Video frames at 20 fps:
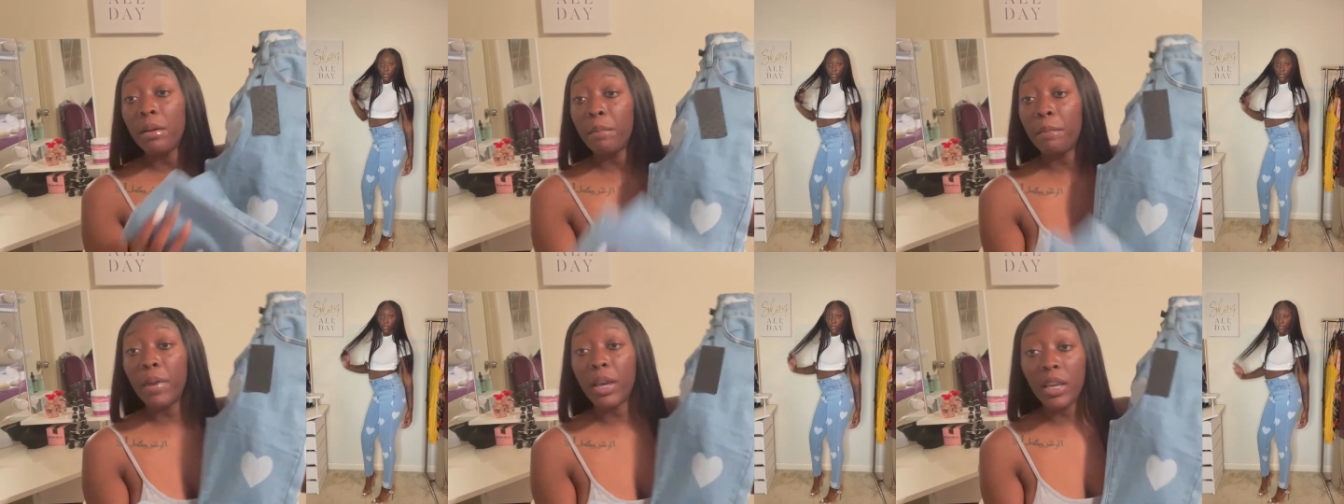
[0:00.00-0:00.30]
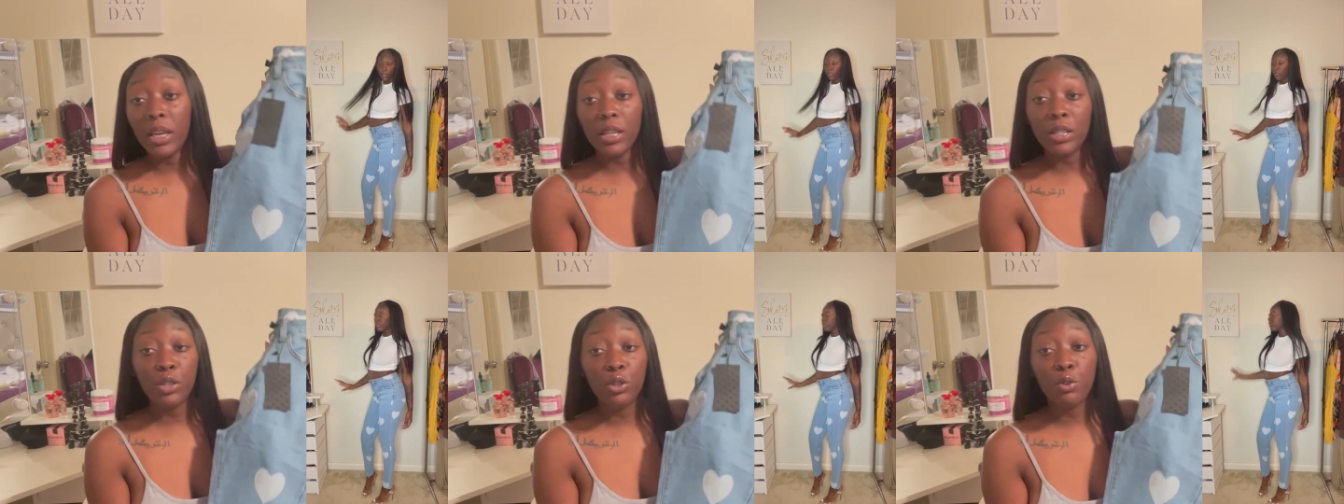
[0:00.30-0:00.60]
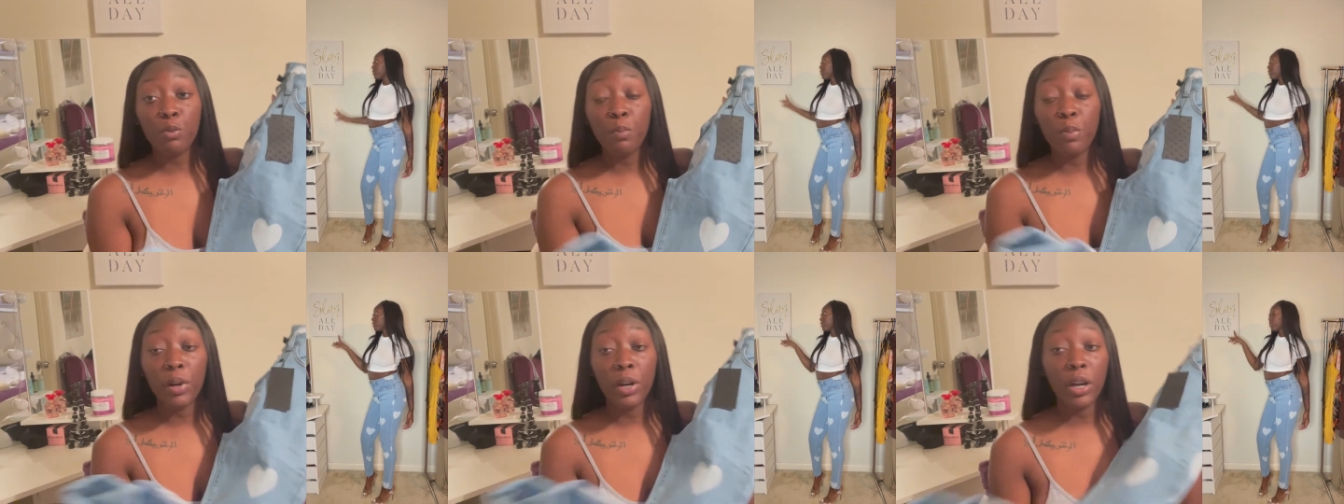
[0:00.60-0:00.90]
make it
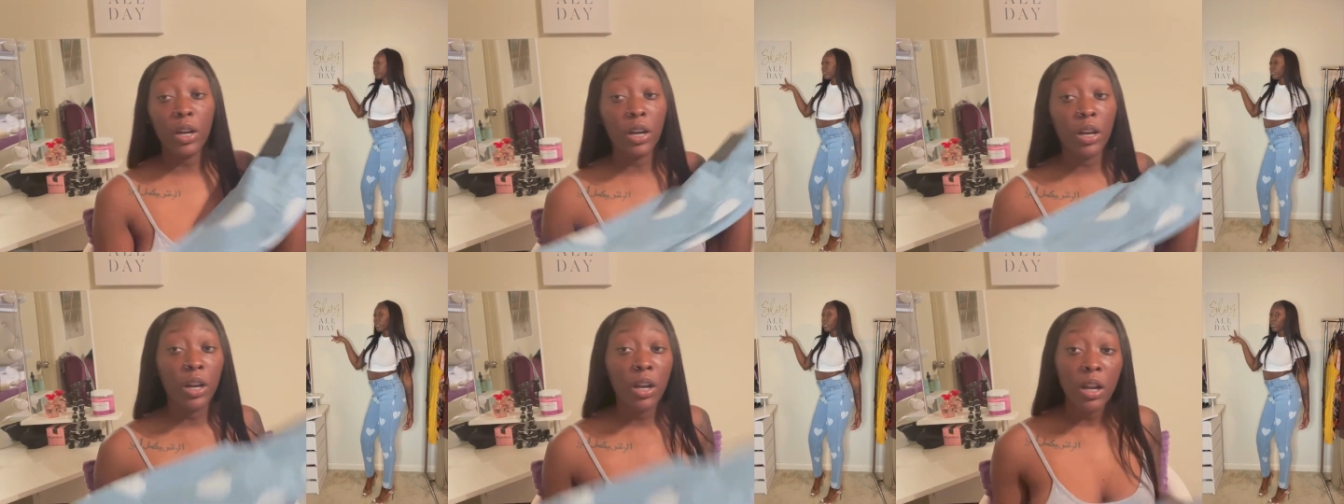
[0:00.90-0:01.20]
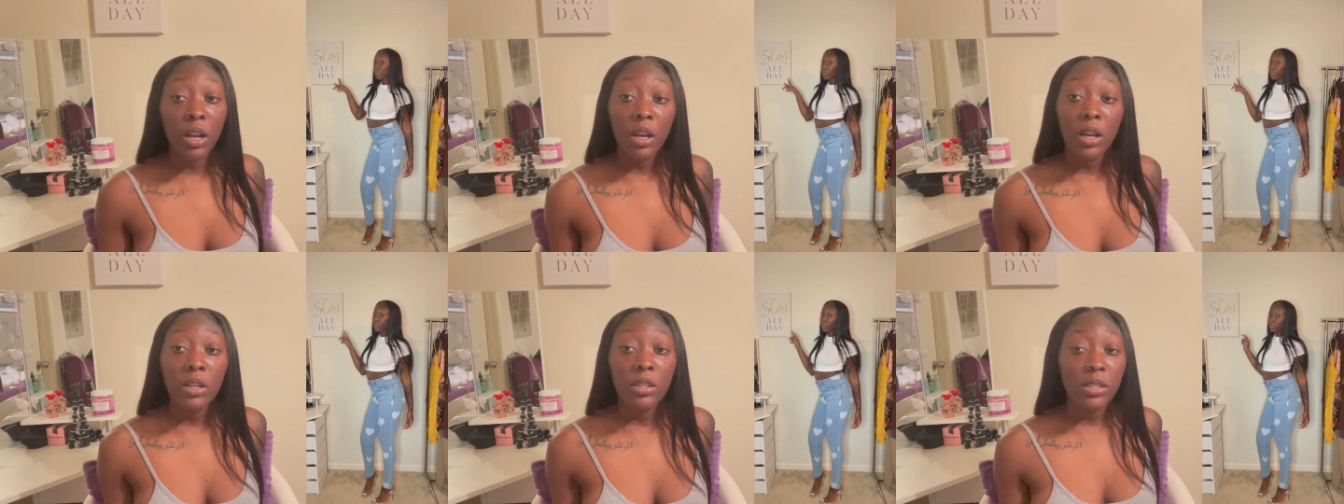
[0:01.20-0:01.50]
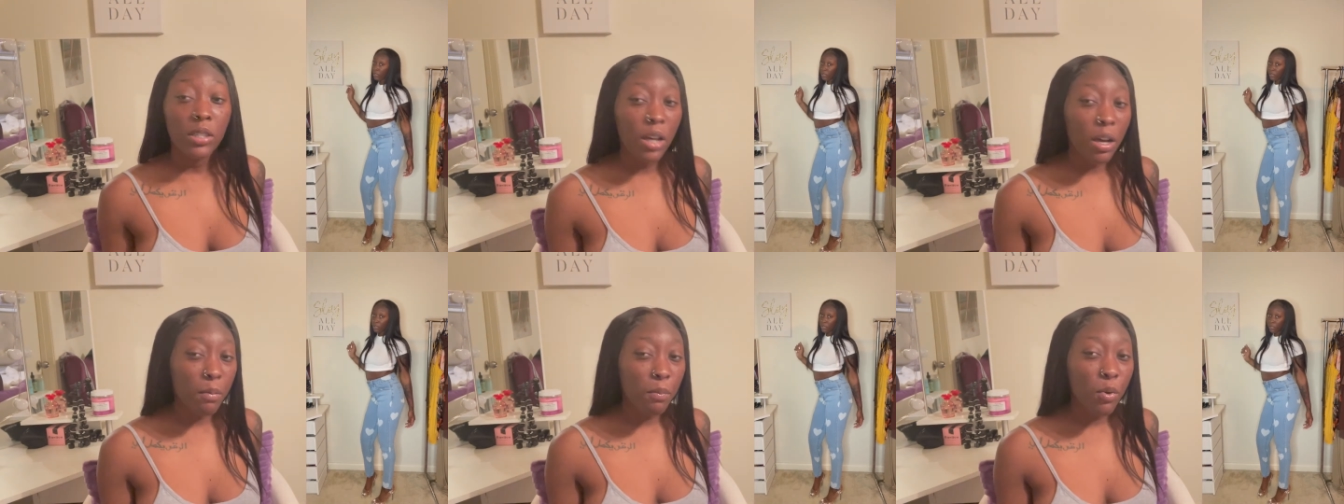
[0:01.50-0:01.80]
super
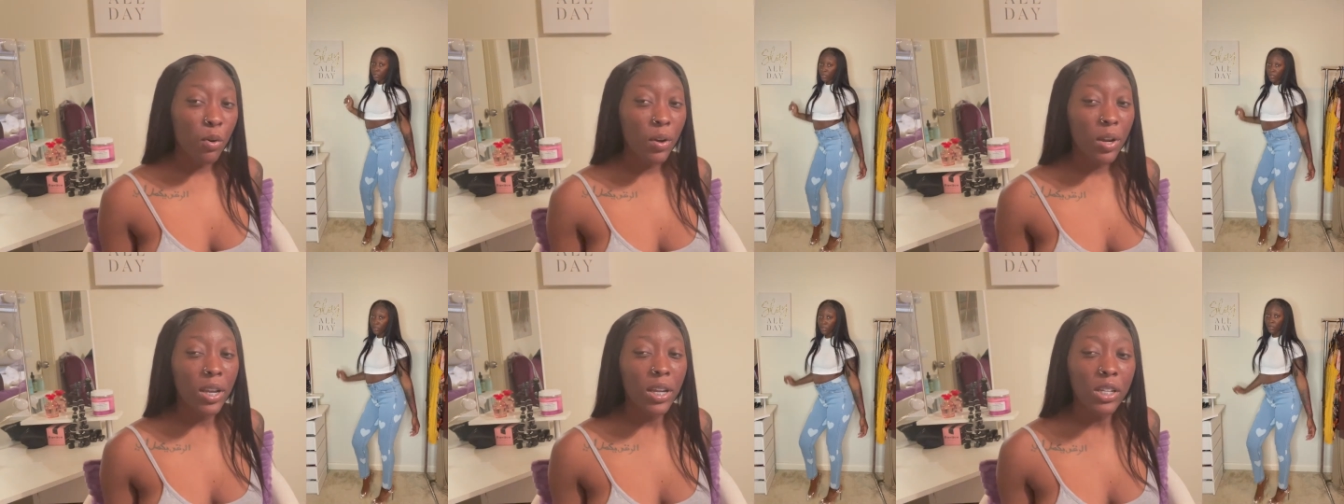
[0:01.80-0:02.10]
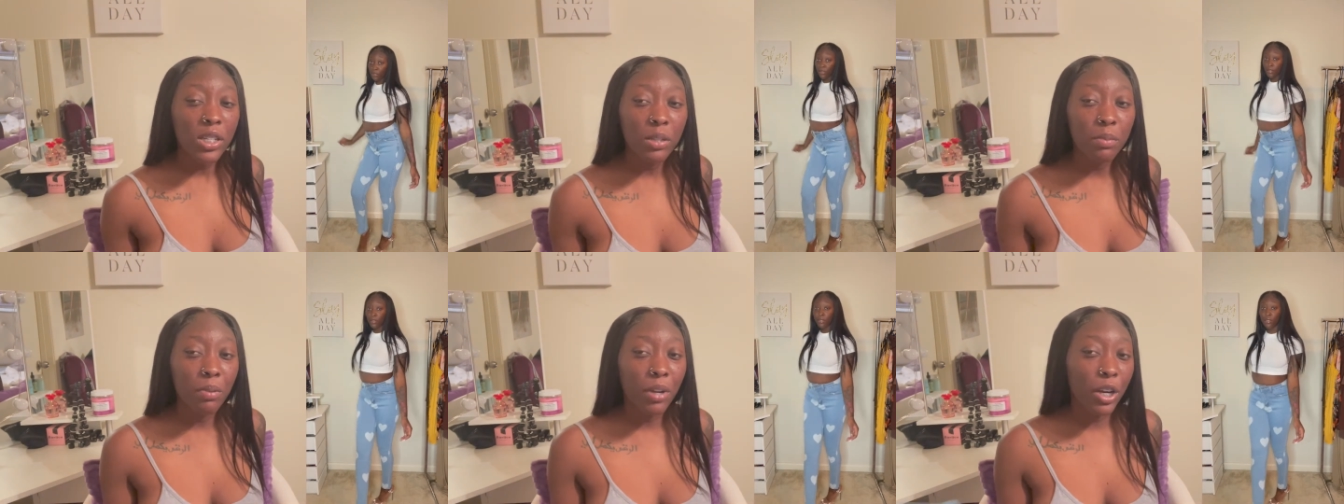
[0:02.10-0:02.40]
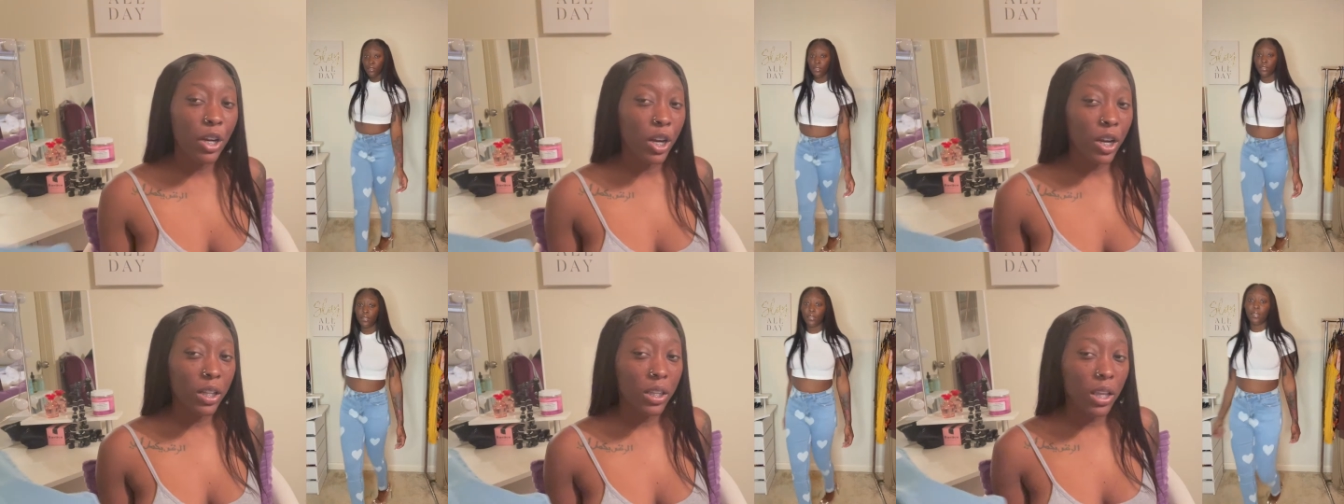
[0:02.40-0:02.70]
tomboyish
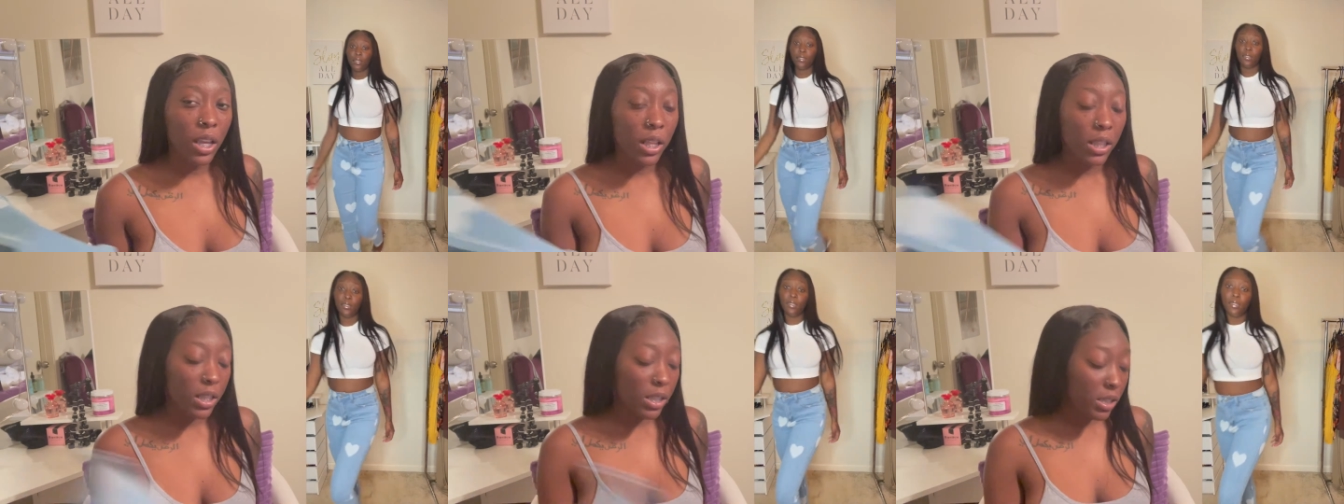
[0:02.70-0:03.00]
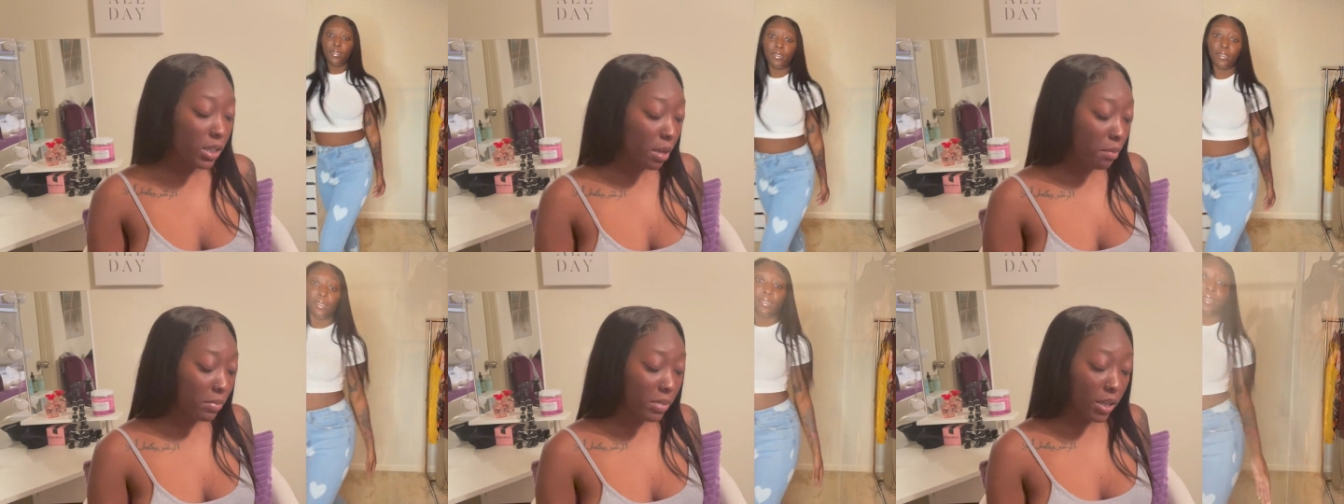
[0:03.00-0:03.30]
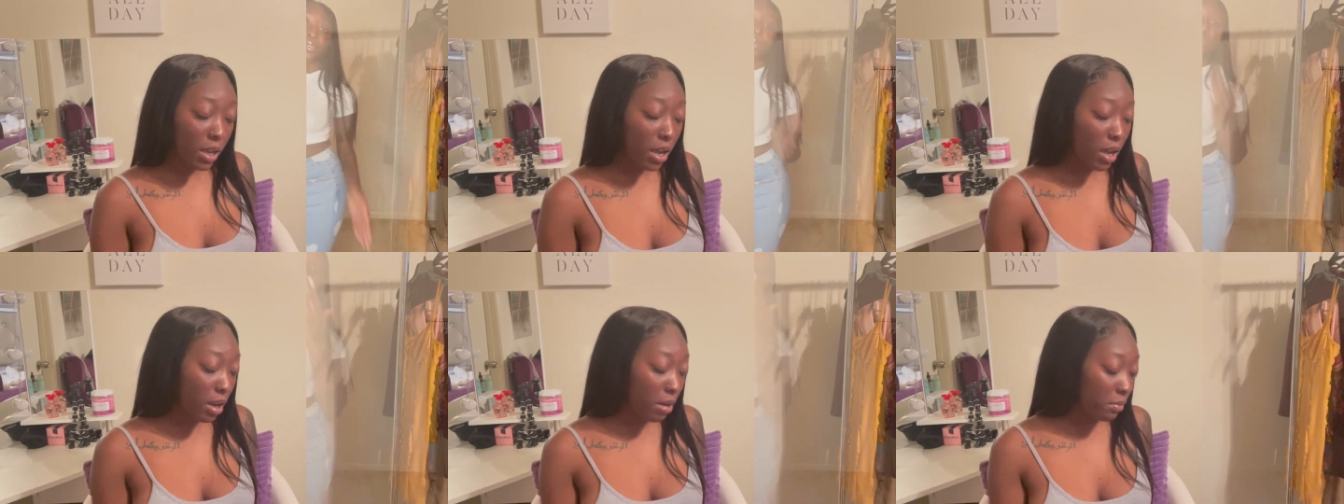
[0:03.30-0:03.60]
but girly at the same
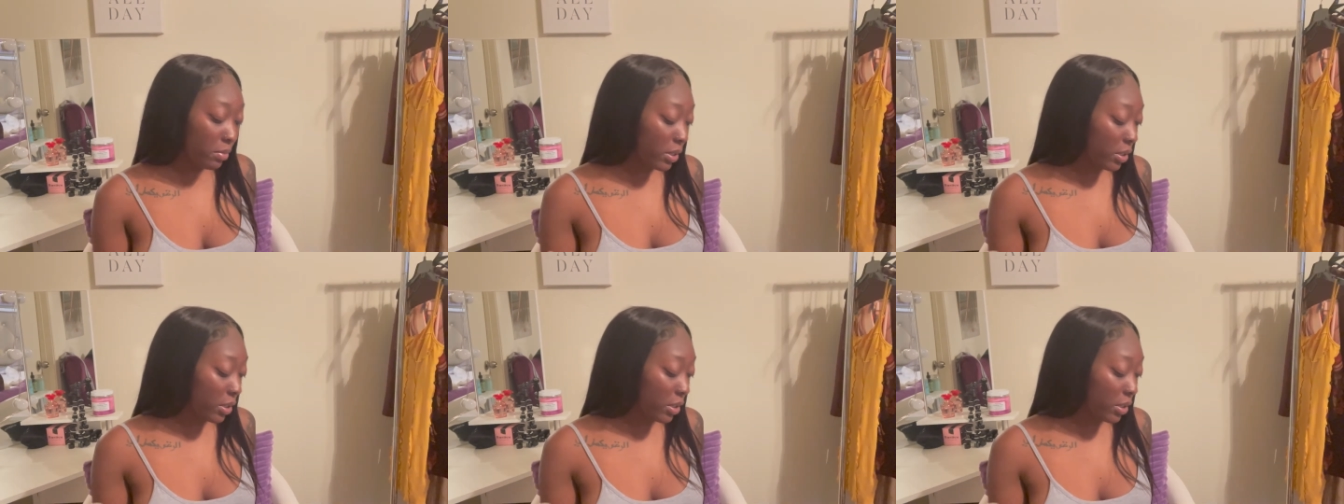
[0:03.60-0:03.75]
time.